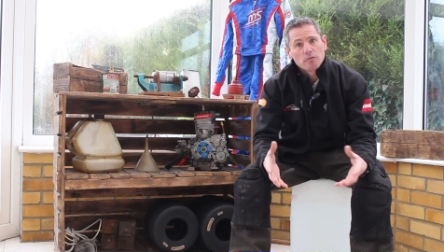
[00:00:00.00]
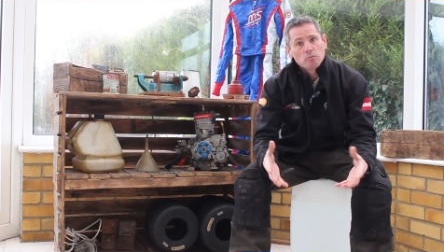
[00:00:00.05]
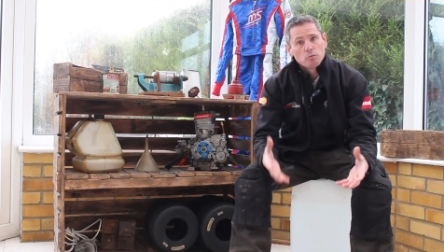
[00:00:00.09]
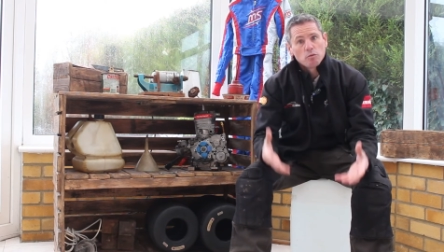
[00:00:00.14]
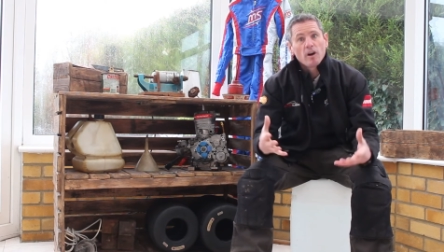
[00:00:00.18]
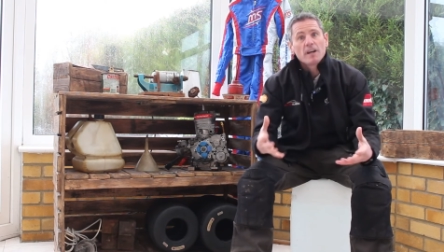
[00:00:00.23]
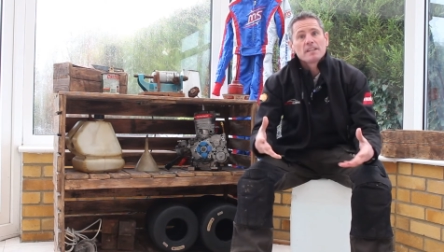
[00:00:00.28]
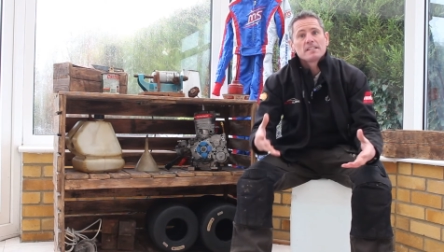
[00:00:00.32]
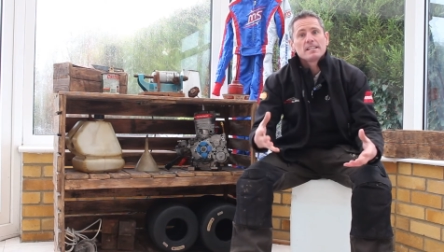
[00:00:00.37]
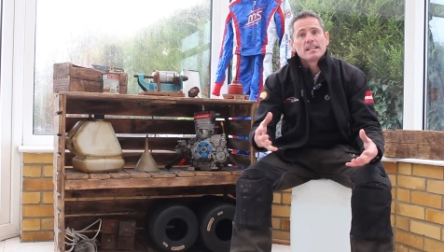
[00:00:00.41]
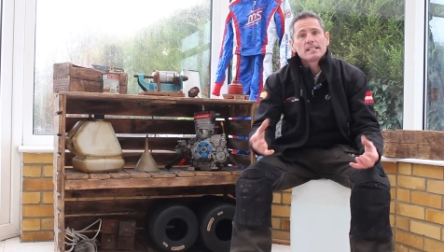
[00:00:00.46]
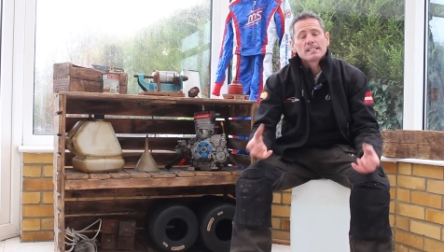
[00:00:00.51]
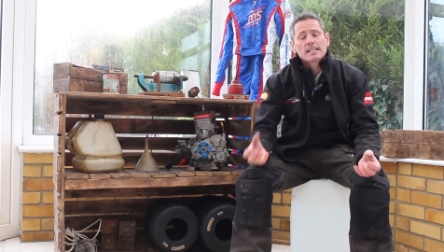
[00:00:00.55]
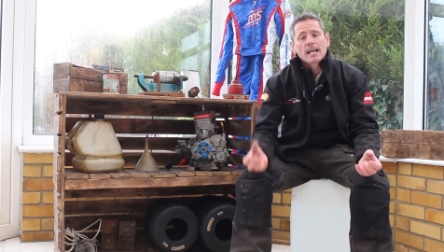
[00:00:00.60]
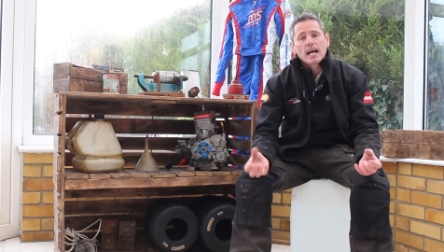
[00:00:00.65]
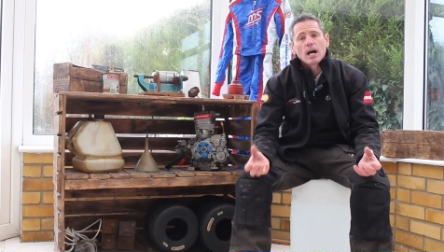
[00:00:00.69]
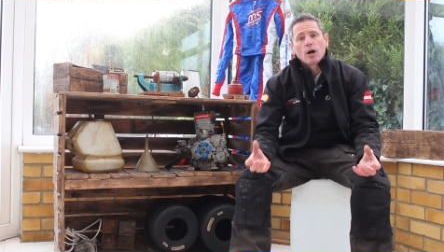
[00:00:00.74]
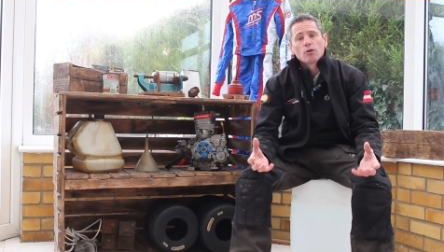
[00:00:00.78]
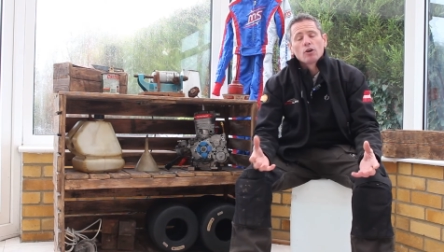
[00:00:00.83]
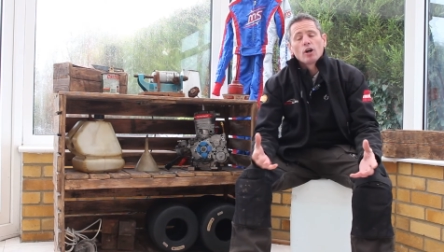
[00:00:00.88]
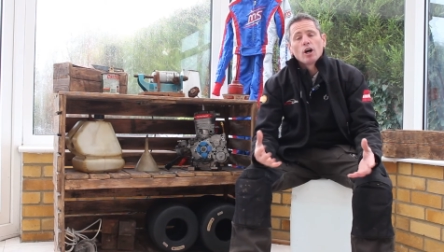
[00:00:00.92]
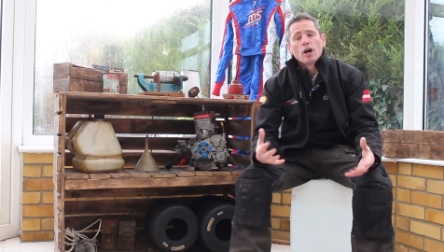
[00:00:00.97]
writing
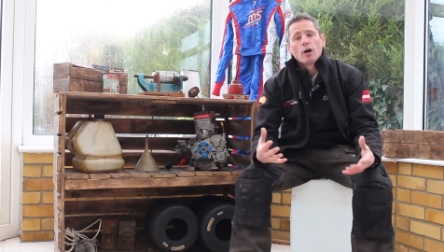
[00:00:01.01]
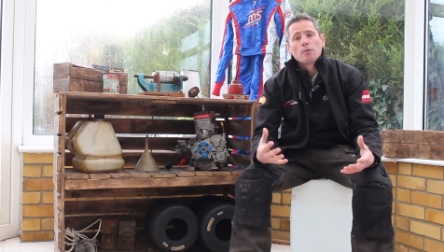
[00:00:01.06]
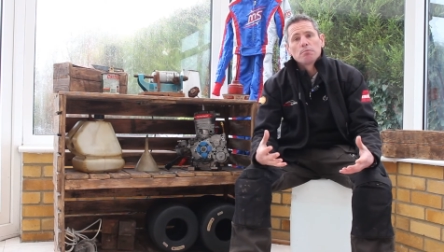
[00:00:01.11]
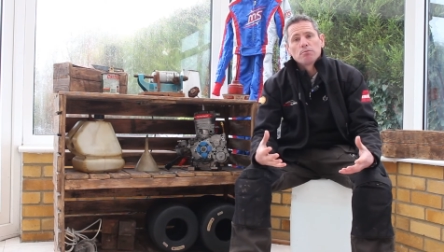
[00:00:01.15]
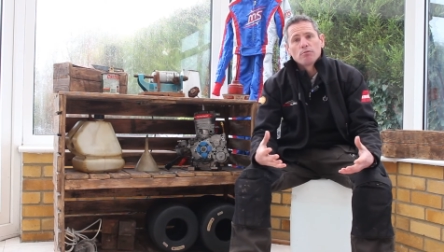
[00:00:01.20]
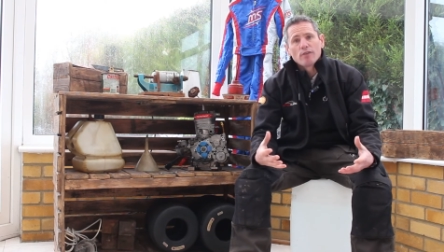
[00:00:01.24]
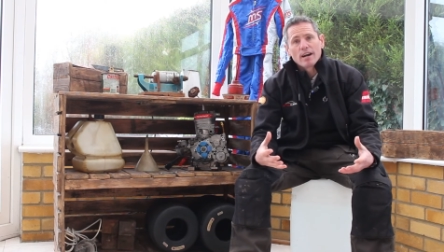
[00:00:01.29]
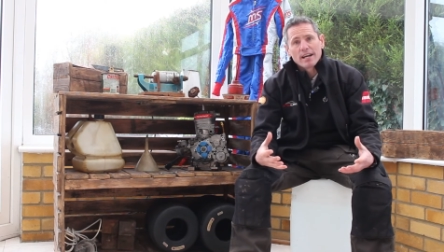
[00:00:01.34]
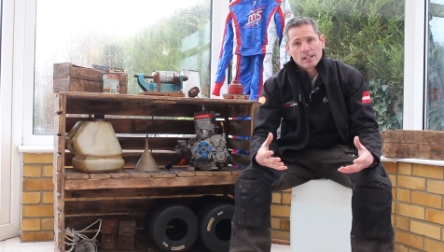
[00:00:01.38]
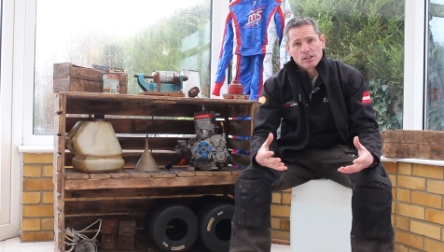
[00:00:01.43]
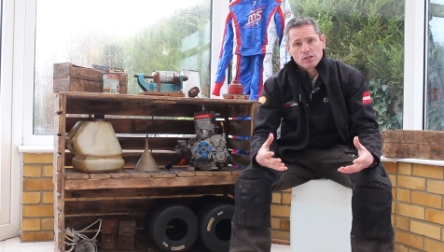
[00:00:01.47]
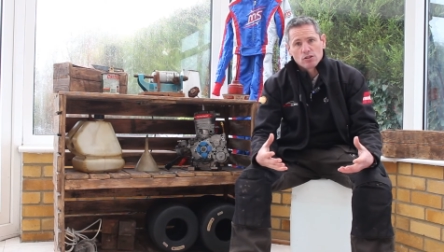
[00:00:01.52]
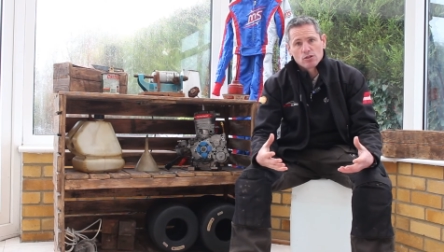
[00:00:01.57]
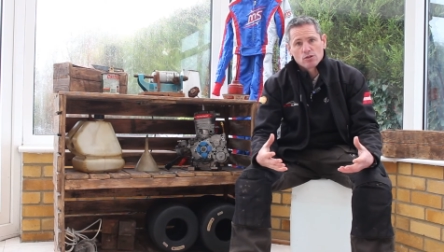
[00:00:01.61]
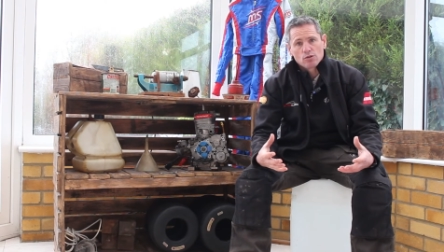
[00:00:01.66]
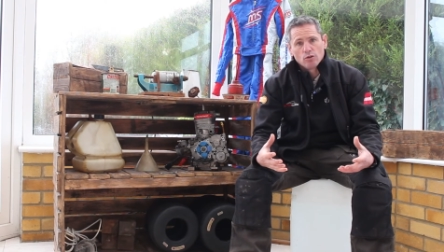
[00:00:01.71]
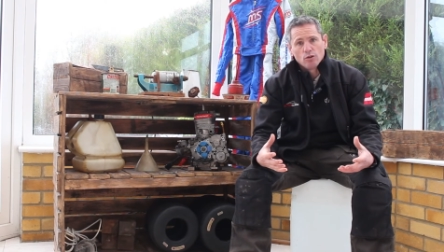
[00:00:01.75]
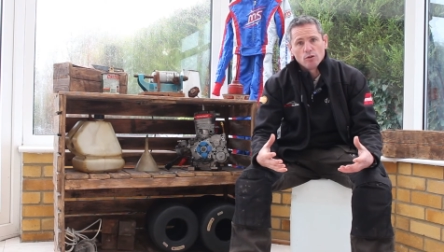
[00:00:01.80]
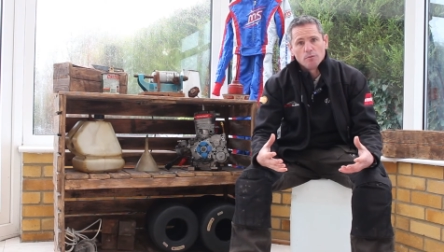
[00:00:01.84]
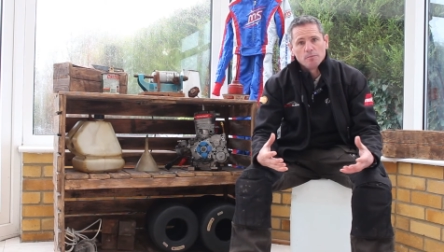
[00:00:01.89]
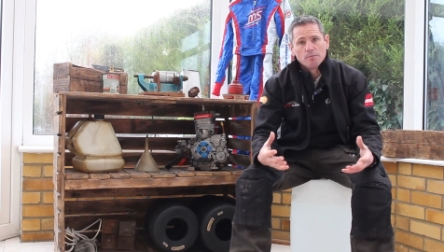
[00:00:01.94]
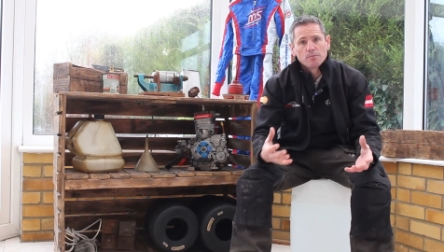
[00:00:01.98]
down a
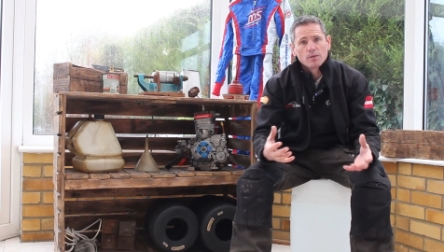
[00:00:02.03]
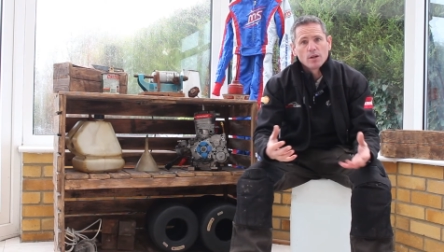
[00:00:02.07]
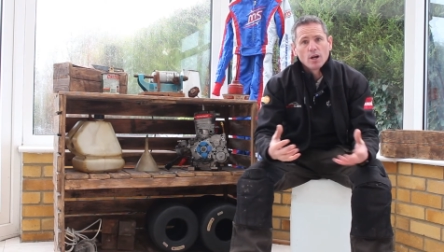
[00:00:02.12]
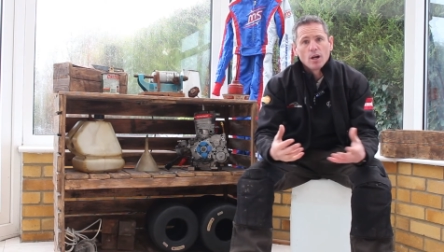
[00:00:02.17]
brainstorm.